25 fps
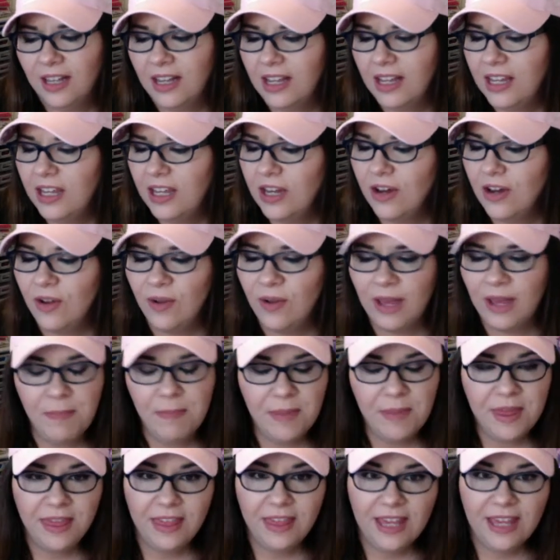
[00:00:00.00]
you know,
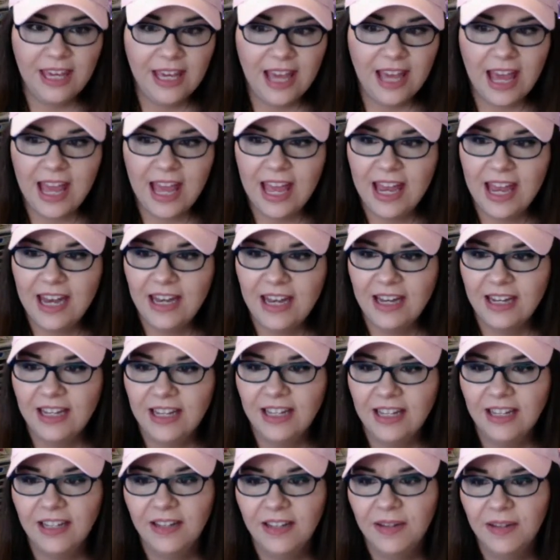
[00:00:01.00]
empathy. And
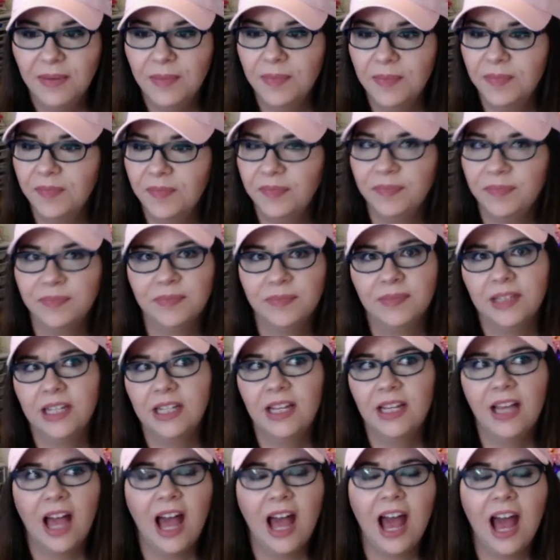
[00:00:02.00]

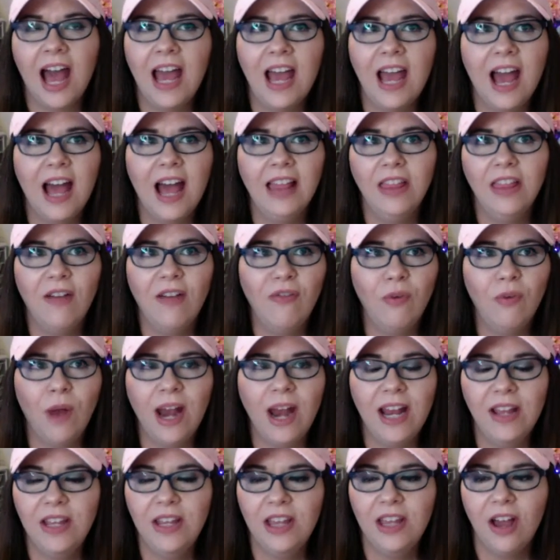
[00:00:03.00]
I love
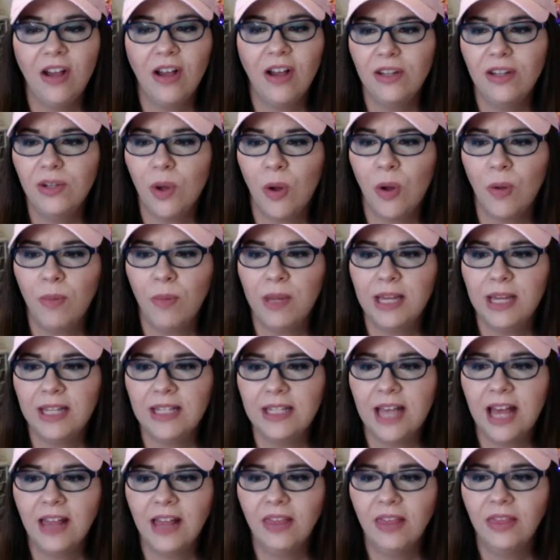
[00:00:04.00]
writing young adult
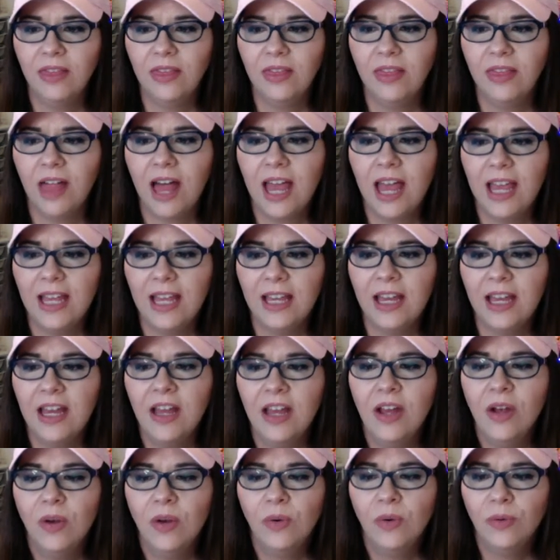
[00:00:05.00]
because I like
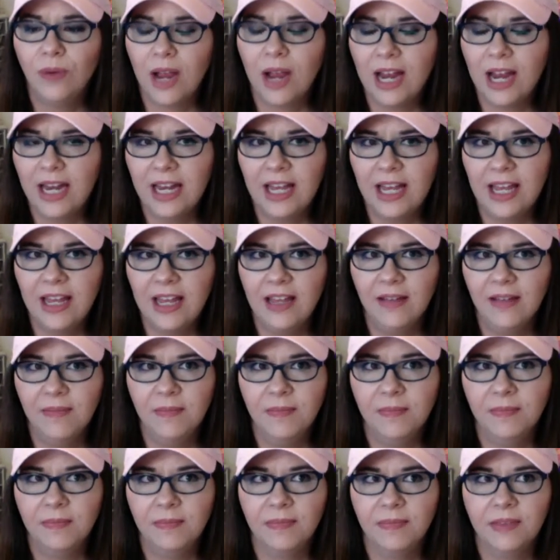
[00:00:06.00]

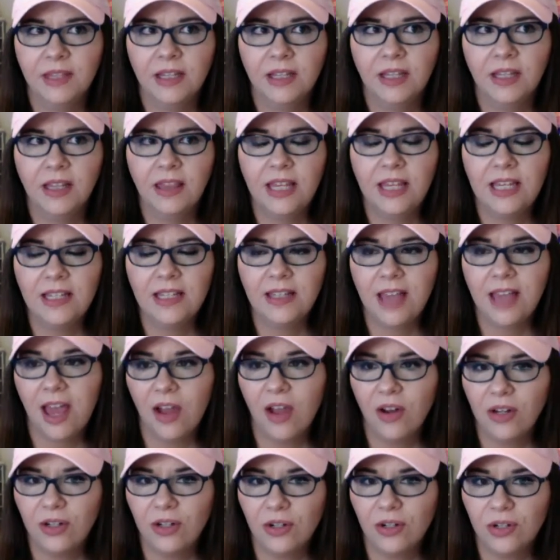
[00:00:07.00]
writing these
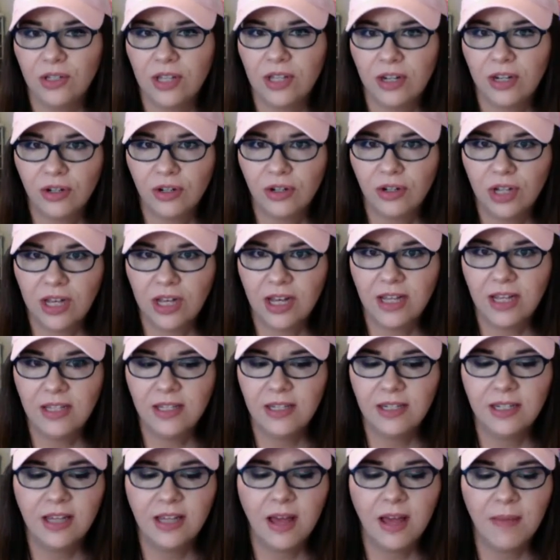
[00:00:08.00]
characters that are
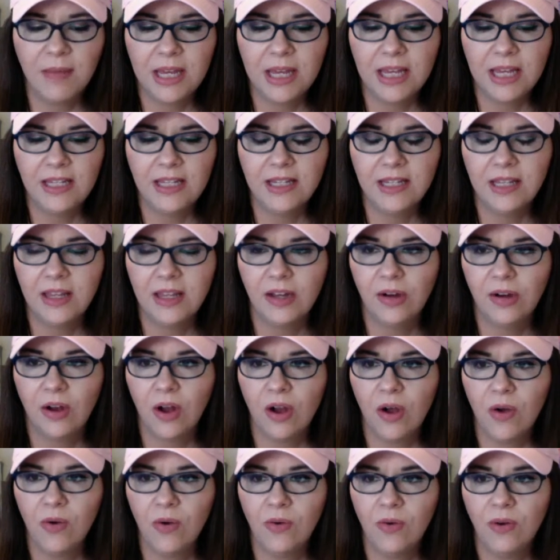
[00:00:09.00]
just coming into their
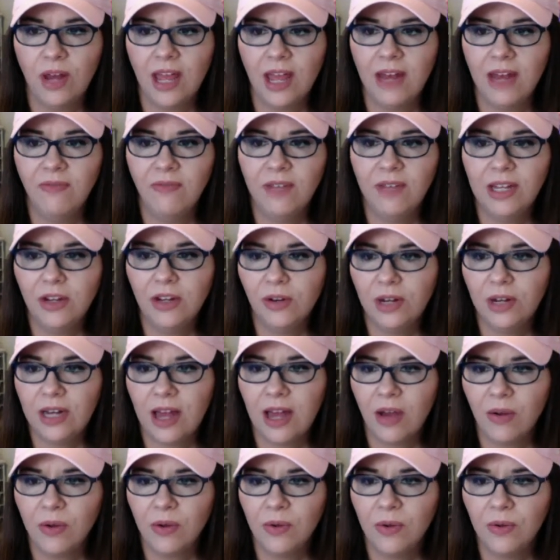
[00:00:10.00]
own and figuring
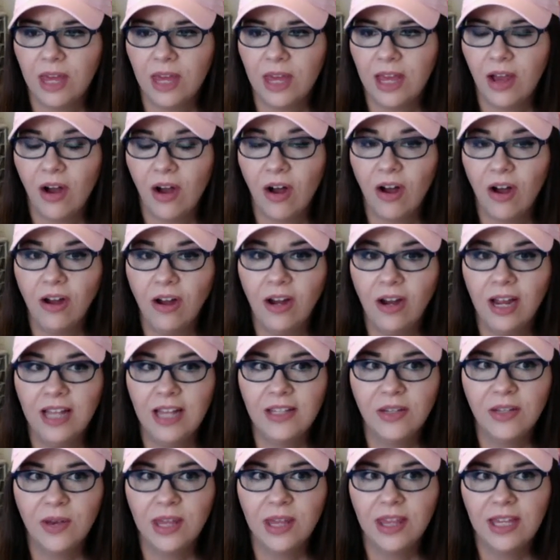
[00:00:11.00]
out who they are.
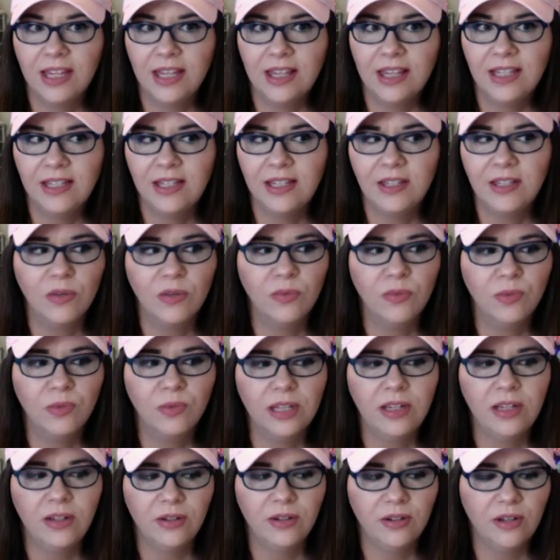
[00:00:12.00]
And so I think this is a
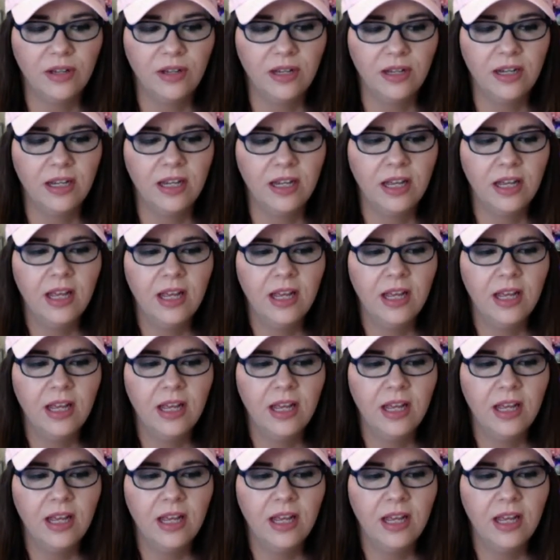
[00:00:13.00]
really good